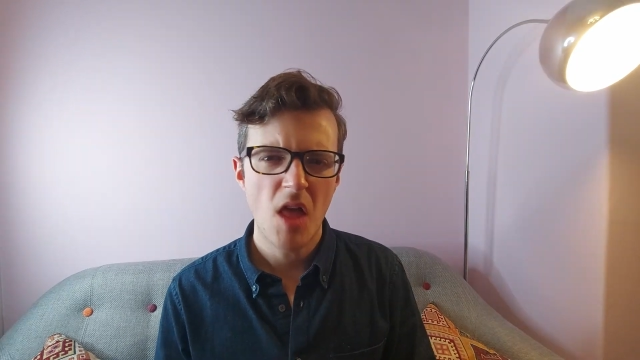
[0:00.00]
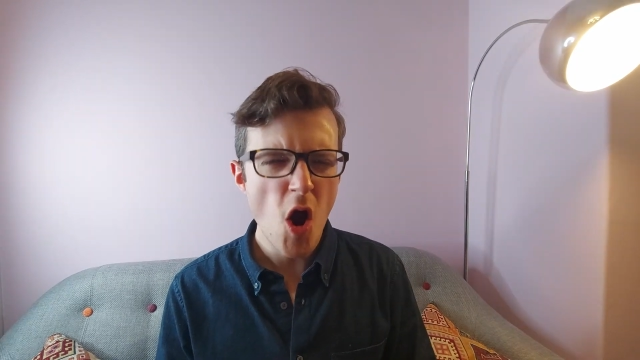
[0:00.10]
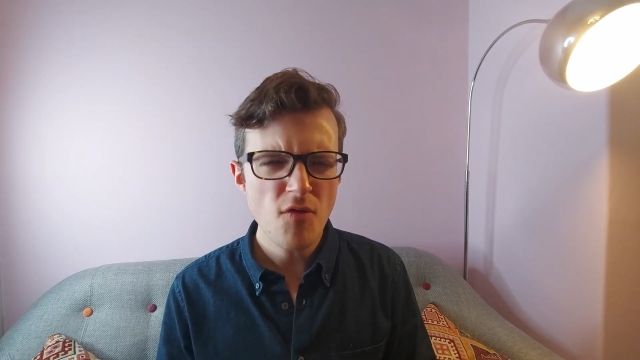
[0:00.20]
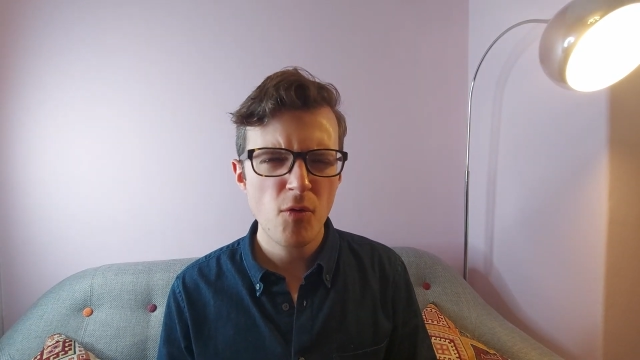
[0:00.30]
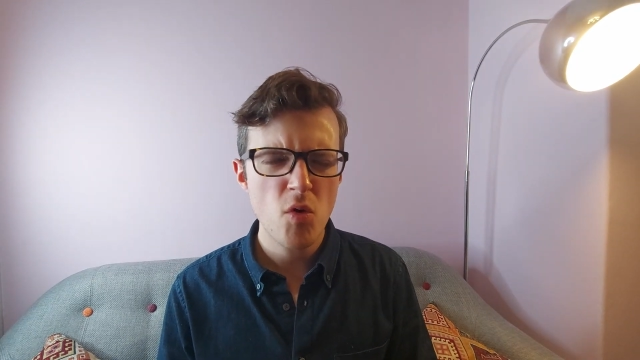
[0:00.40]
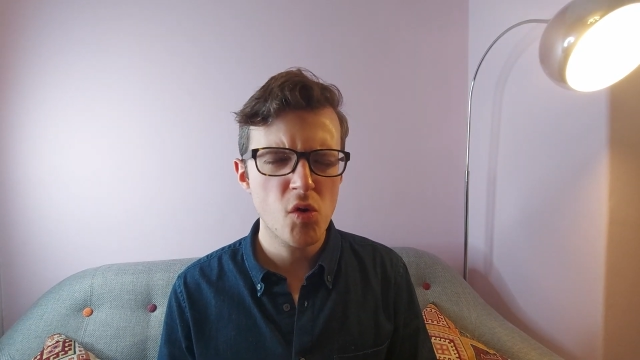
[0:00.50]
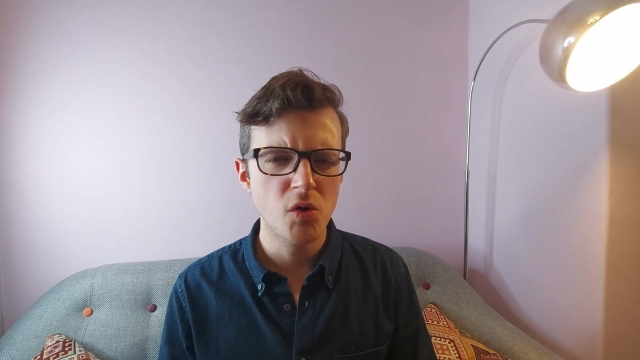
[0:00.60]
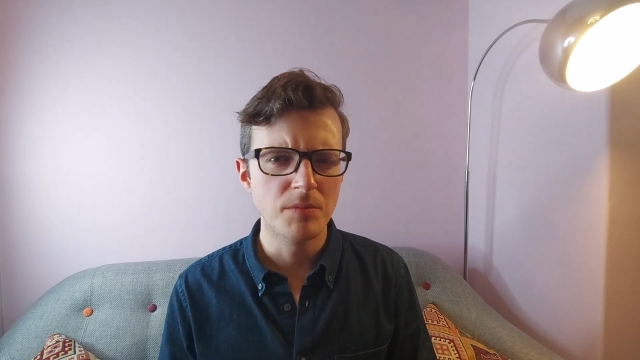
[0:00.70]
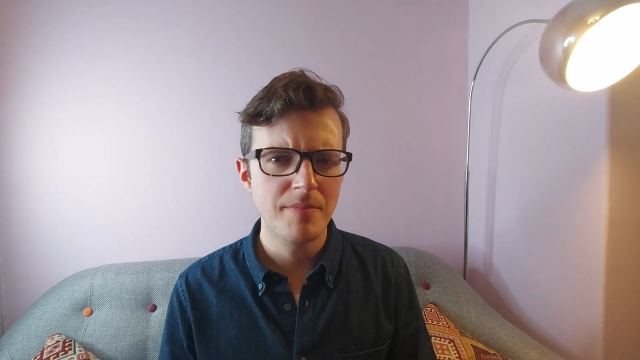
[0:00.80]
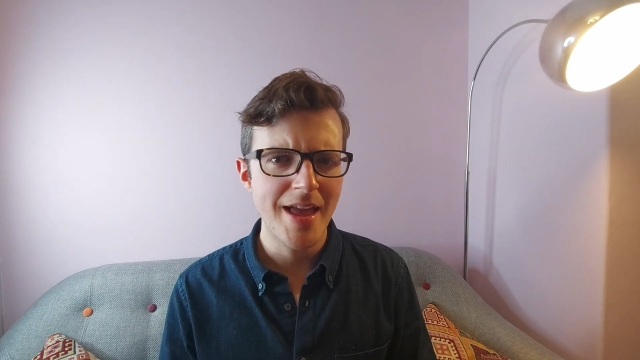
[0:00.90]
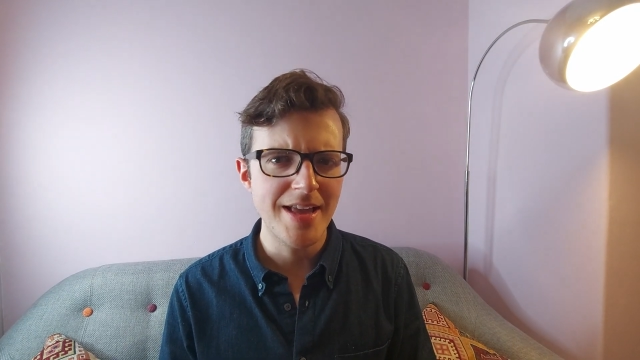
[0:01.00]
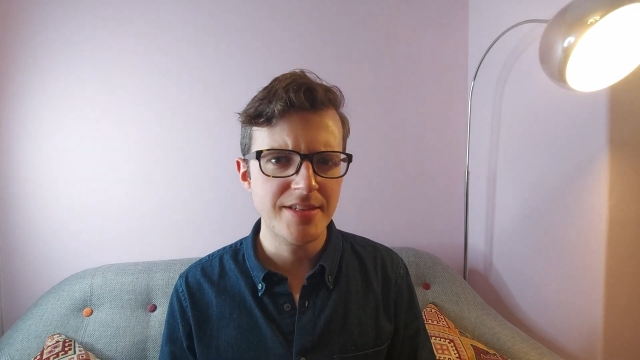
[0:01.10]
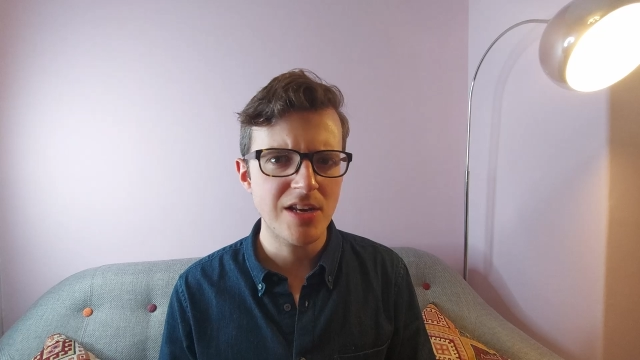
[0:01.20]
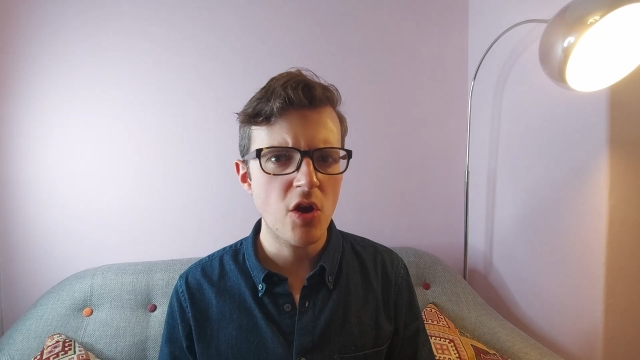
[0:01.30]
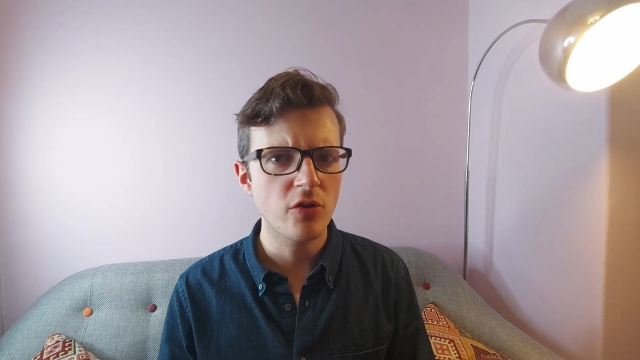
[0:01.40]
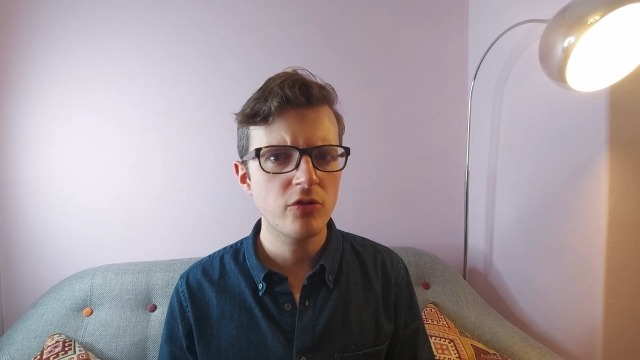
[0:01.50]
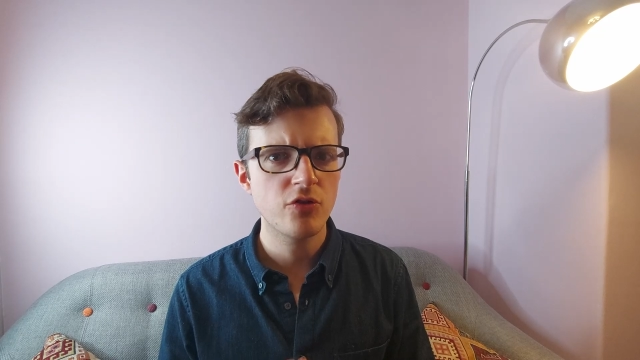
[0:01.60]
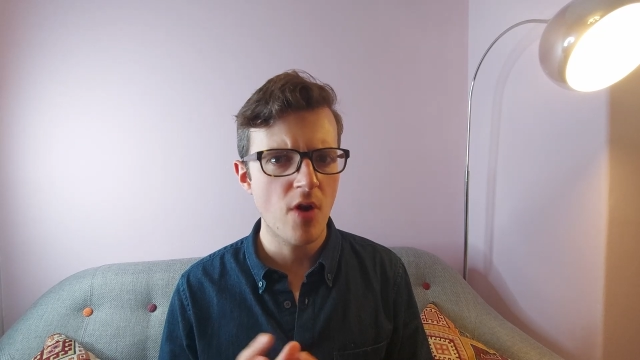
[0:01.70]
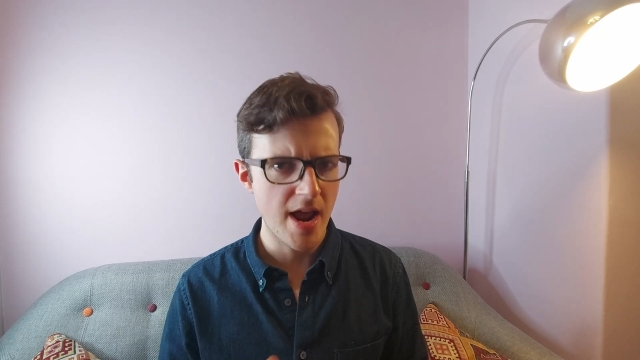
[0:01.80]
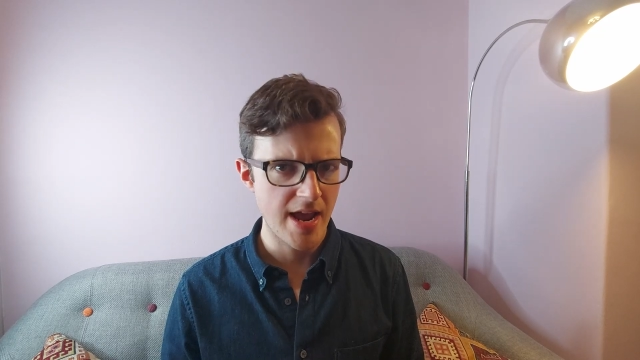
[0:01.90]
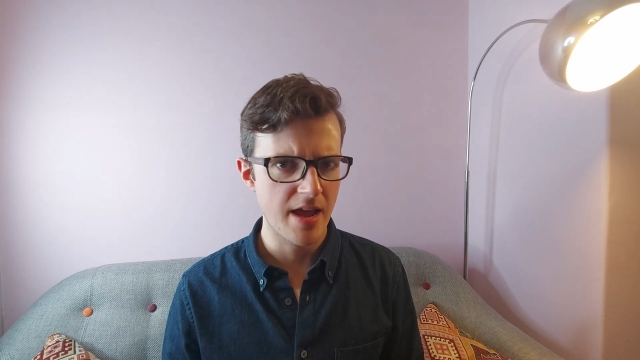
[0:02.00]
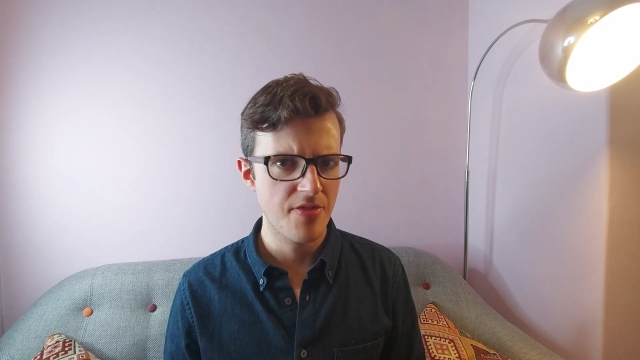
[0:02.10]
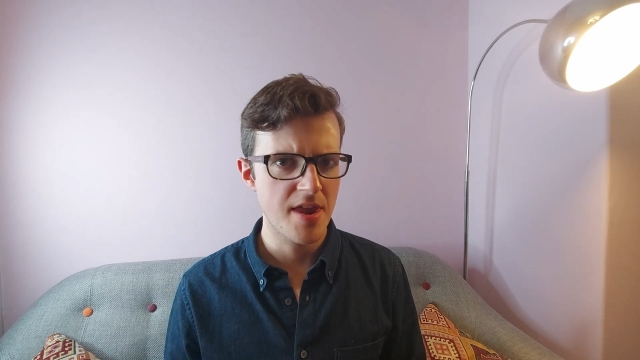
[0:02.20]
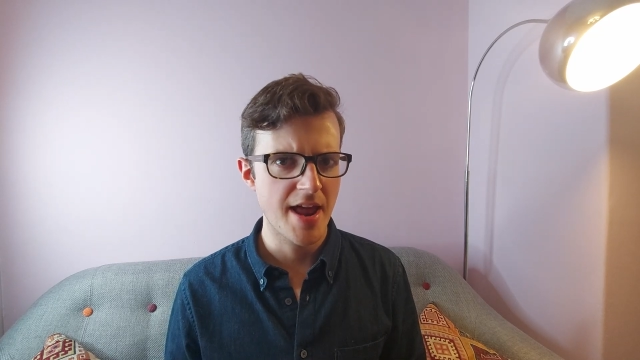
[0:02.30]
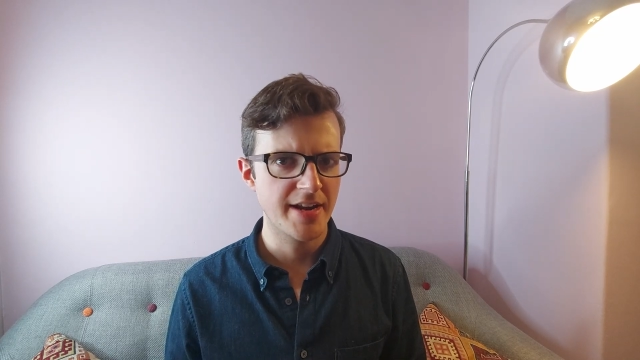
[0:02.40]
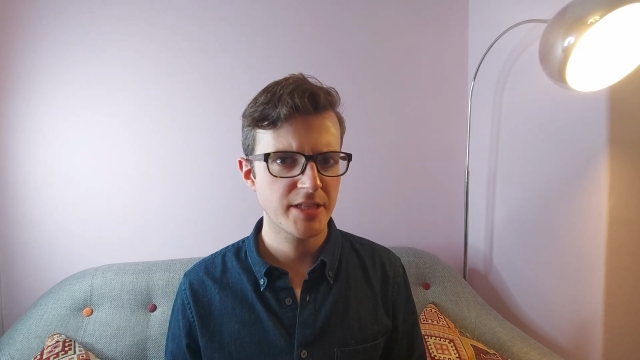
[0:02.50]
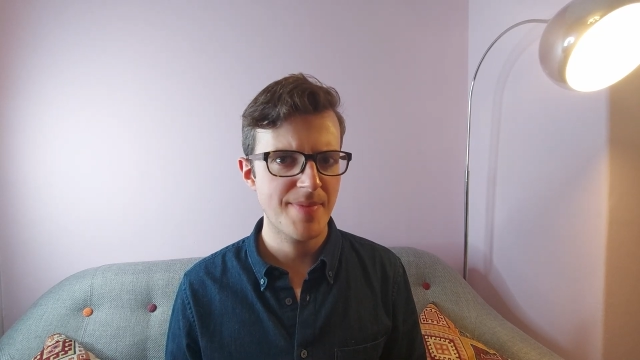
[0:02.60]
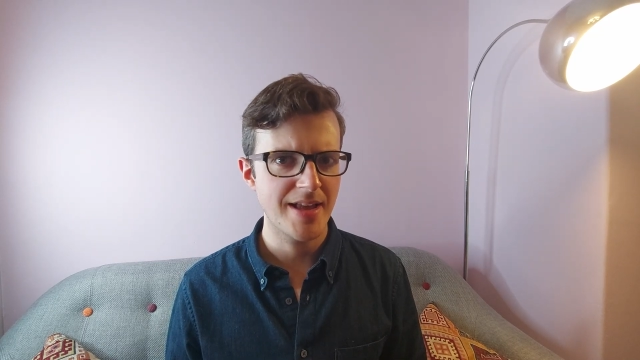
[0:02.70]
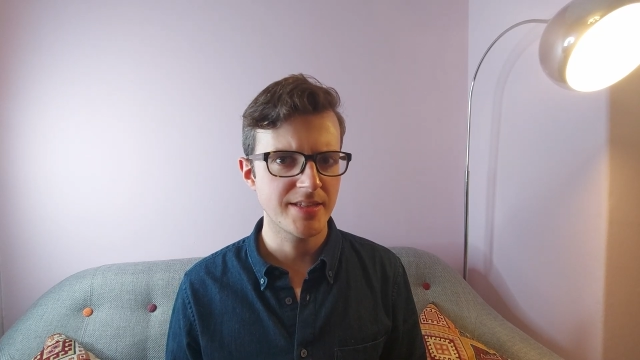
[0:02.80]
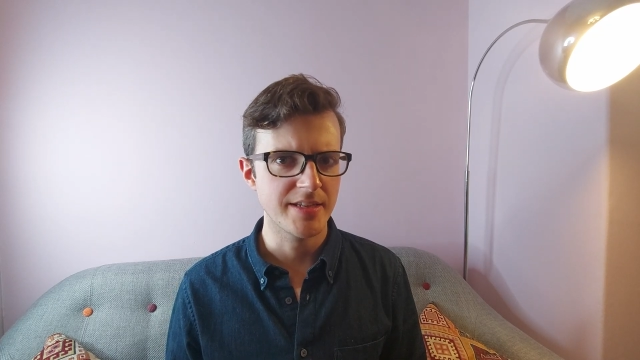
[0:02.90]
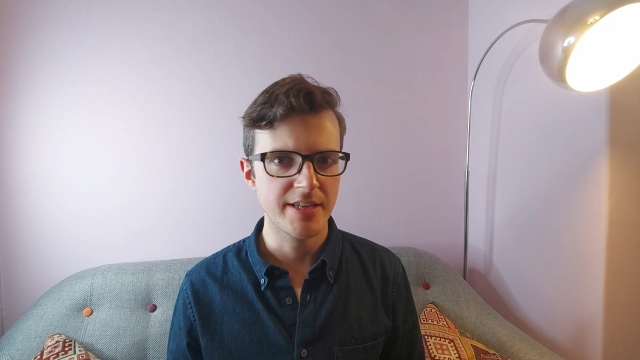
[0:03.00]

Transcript: Overall, it's a lot drier than I'd expected.